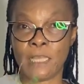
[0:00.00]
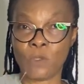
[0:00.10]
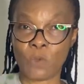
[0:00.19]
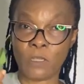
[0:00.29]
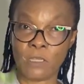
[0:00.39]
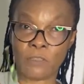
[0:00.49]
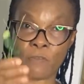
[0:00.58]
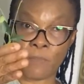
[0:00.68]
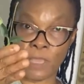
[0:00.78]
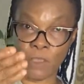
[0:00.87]
This one is
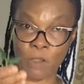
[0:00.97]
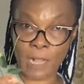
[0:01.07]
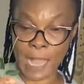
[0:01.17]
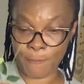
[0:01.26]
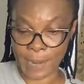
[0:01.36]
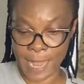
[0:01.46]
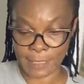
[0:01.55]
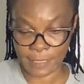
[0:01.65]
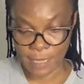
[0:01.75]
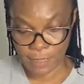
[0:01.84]
from the younger
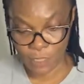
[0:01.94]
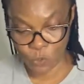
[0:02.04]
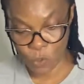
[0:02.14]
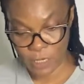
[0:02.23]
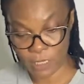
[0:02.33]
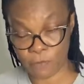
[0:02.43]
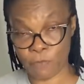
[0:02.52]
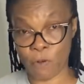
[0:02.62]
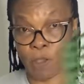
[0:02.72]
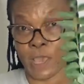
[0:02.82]
plant. This one is
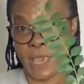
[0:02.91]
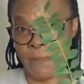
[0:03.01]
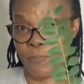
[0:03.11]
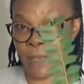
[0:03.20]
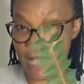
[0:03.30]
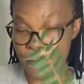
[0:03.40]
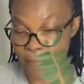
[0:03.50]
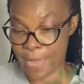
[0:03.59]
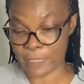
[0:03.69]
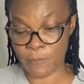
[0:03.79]
for a bigger
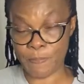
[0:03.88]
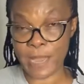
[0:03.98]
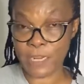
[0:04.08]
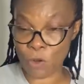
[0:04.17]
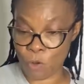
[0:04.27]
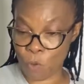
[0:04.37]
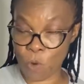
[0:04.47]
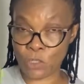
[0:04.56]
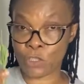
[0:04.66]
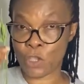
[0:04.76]
plant, depending on
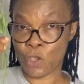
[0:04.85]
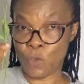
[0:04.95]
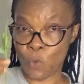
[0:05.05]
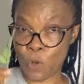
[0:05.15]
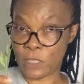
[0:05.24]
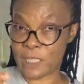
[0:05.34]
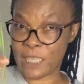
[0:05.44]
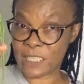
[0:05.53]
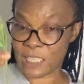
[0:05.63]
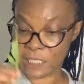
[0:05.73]
what you want.
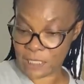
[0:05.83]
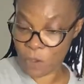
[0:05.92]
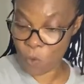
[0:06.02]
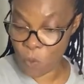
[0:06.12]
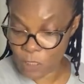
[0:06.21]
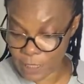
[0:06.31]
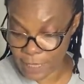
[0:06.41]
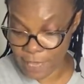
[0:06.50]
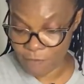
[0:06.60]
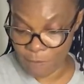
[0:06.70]
This is what
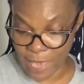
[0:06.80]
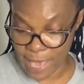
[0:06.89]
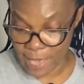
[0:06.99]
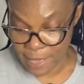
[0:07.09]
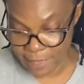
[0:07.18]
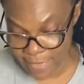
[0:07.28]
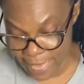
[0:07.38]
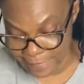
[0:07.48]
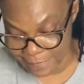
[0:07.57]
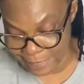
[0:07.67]
gave me the
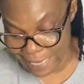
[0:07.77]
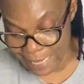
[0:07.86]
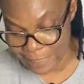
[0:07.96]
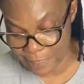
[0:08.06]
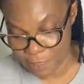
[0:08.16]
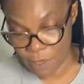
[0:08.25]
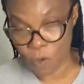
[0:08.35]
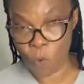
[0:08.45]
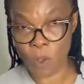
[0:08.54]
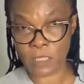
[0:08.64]
exact
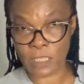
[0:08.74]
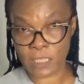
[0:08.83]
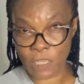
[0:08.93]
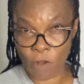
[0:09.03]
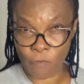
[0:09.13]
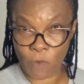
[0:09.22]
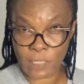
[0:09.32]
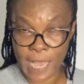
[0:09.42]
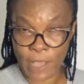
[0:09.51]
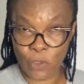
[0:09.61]
quantity of
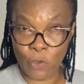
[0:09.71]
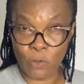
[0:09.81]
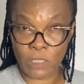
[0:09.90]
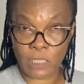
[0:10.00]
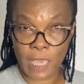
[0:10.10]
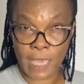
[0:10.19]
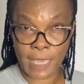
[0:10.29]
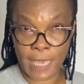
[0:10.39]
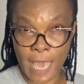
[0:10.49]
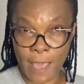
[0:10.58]
what I used
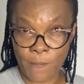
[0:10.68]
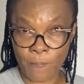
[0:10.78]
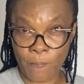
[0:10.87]
here.